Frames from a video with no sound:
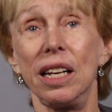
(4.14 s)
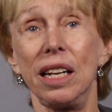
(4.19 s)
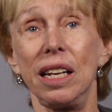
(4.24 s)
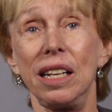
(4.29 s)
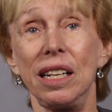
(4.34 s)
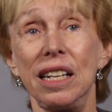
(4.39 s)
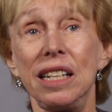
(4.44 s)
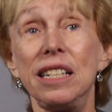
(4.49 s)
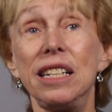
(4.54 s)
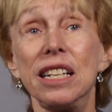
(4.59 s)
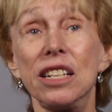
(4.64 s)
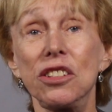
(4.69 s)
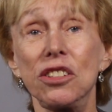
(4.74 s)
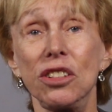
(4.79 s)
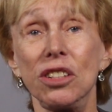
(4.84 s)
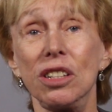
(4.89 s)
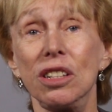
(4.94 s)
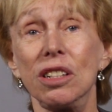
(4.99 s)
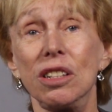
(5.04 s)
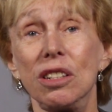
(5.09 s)
In
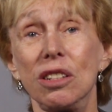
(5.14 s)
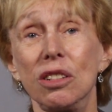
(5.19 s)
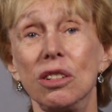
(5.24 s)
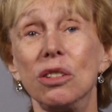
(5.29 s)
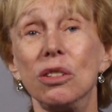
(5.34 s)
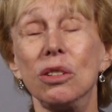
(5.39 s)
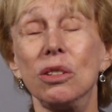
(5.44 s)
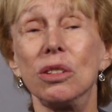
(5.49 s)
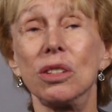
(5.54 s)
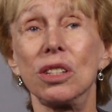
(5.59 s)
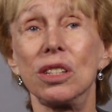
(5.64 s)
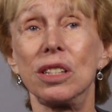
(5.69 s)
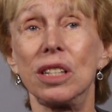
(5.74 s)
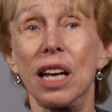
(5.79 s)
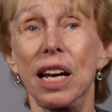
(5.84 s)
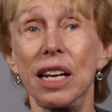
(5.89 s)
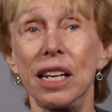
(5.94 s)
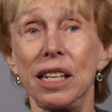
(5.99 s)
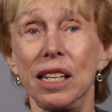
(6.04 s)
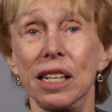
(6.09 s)
addition to
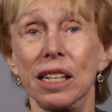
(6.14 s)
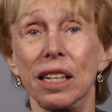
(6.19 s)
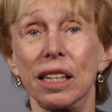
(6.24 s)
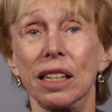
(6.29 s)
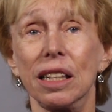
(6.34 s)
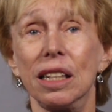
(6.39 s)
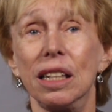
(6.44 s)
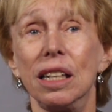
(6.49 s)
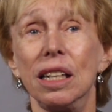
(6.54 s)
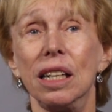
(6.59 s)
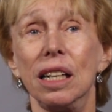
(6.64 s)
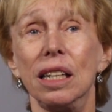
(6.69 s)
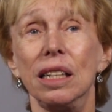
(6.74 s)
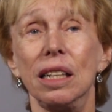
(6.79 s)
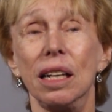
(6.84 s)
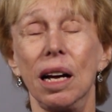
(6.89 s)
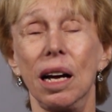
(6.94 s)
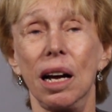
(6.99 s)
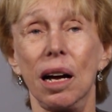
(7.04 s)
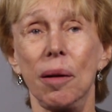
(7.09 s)
studying
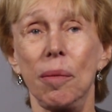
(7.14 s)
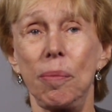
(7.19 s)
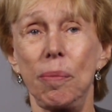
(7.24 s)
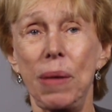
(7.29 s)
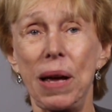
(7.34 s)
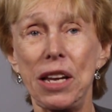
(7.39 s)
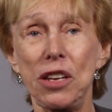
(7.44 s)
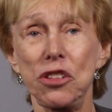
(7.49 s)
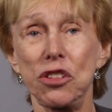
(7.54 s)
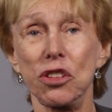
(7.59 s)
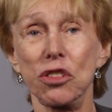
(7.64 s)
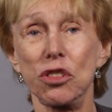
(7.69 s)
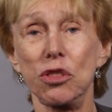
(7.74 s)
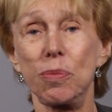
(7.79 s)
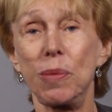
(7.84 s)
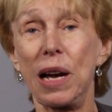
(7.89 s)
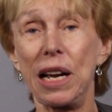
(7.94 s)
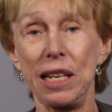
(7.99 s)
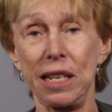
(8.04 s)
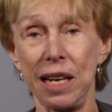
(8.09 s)
patients
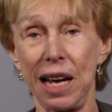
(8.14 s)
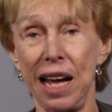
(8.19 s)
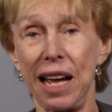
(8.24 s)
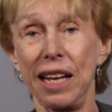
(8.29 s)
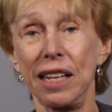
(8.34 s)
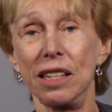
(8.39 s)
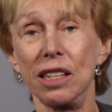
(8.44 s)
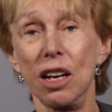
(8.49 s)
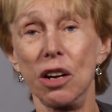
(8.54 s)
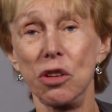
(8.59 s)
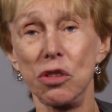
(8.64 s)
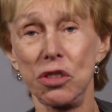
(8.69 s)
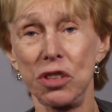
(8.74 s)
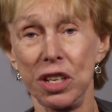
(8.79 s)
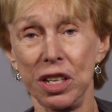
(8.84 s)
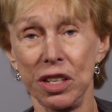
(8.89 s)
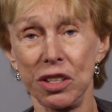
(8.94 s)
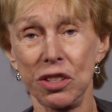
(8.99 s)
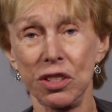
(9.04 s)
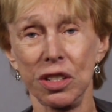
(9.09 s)
by
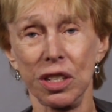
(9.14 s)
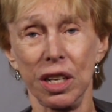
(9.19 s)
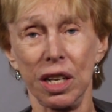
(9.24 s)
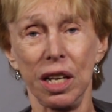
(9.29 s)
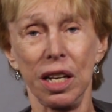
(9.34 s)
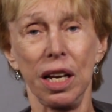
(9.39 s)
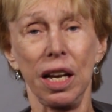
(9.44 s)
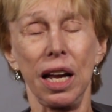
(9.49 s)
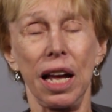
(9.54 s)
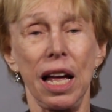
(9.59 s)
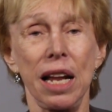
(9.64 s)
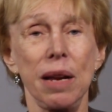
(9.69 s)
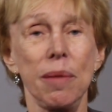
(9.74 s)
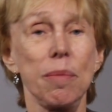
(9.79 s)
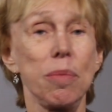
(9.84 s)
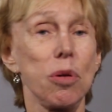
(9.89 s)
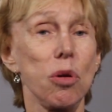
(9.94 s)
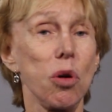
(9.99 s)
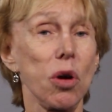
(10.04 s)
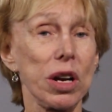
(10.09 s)
diagnosis, an
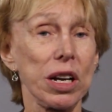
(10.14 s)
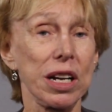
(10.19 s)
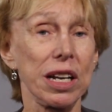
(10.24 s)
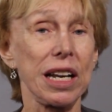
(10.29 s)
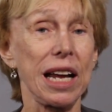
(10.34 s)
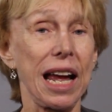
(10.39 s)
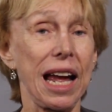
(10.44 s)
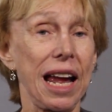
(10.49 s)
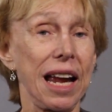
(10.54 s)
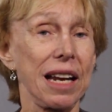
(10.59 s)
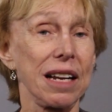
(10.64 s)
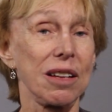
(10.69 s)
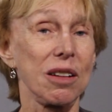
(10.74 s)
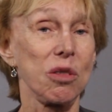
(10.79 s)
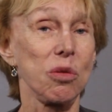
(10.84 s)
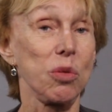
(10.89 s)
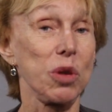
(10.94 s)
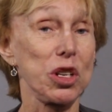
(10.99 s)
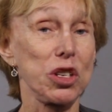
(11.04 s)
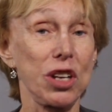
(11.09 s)
important
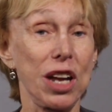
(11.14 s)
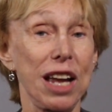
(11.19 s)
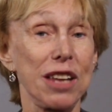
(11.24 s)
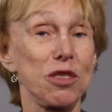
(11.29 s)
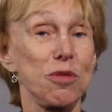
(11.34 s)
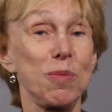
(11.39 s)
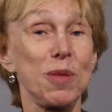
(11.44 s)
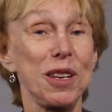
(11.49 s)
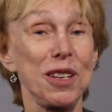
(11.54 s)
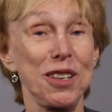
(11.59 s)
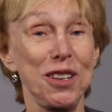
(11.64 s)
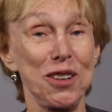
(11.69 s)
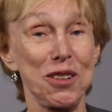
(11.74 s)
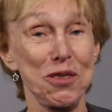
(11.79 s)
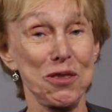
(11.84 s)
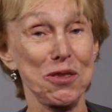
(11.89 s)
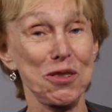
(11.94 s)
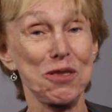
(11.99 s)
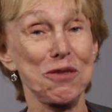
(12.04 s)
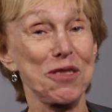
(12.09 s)
angle which has been
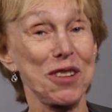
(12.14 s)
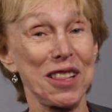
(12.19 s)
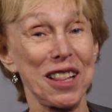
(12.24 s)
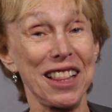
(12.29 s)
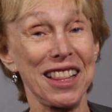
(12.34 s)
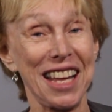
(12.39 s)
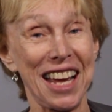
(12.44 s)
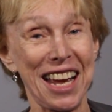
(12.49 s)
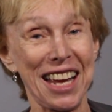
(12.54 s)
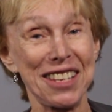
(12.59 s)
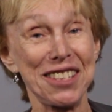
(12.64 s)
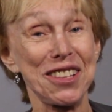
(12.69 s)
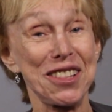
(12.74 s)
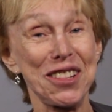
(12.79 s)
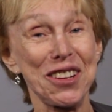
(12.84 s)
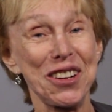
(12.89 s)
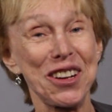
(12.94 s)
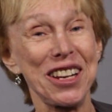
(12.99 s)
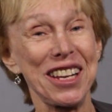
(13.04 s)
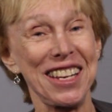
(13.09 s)
used for the last
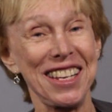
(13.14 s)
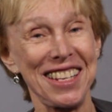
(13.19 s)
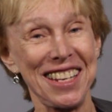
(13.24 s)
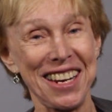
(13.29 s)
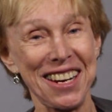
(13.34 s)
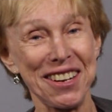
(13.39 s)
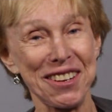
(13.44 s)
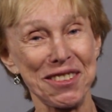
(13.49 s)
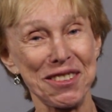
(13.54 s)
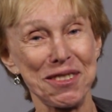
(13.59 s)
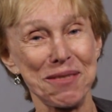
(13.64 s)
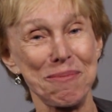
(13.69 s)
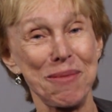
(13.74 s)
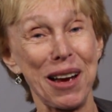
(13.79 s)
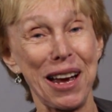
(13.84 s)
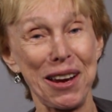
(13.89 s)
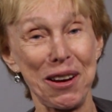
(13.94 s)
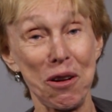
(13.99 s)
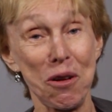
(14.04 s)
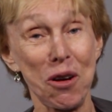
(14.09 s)
30 years
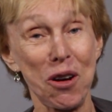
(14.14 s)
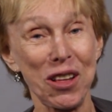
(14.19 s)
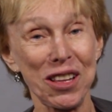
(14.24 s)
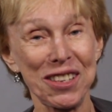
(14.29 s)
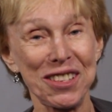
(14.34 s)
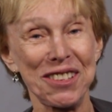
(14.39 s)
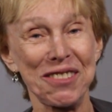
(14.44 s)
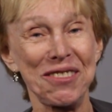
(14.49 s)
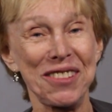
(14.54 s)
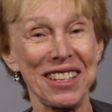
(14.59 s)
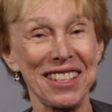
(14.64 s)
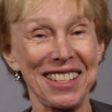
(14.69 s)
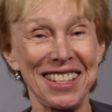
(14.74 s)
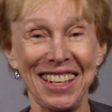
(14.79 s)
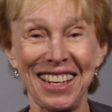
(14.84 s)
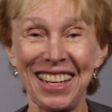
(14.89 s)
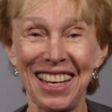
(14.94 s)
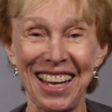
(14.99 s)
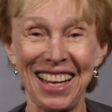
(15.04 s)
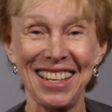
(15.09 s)
by all
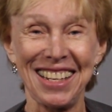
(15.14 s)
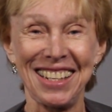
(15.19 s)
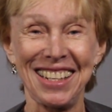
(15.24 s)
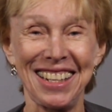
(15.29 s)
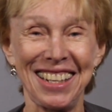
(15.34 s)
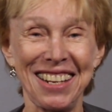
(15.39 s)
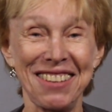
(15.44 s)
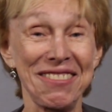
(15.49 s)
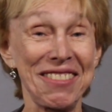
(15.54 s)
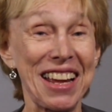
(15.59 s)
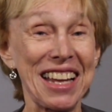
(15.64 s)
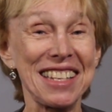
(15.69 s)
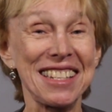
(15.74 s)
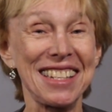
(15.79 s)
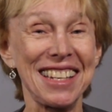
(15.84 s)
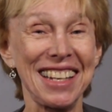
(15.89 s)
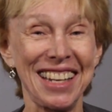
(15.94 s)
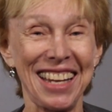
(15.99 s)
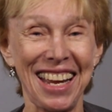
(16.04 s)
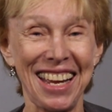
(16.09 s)
sophisticated
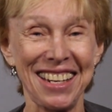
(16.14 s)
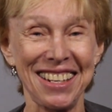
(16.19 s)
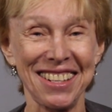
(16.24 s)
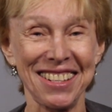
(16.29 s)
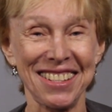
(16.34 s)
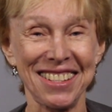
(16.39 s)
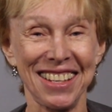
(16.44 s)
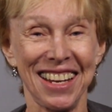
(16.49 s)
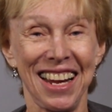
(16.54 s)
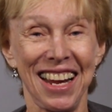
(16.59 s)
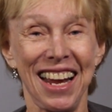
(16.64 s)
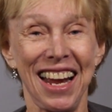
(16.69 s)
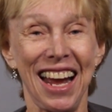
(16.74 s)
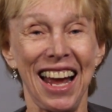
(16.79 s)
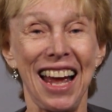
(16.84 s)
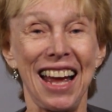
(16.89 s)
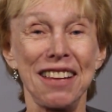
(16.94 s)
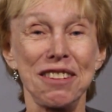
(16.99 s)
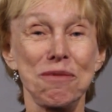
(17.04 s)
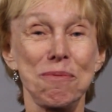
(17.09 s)
investigators
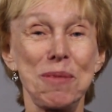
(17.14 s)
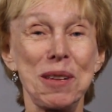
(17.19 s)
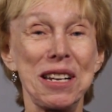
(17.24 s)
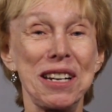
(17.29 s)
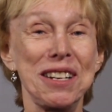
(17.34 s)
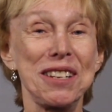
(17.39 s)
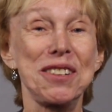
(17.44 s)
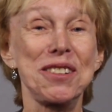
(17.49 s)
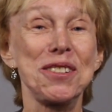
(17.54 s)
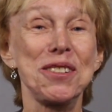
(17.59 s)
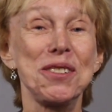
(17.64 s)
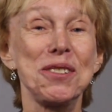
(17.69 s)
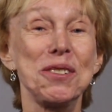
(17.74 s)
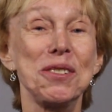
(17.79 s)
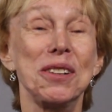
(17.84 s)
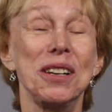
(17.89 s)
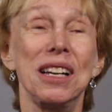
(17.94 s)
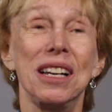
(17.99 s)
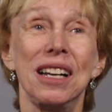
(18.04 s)
has been to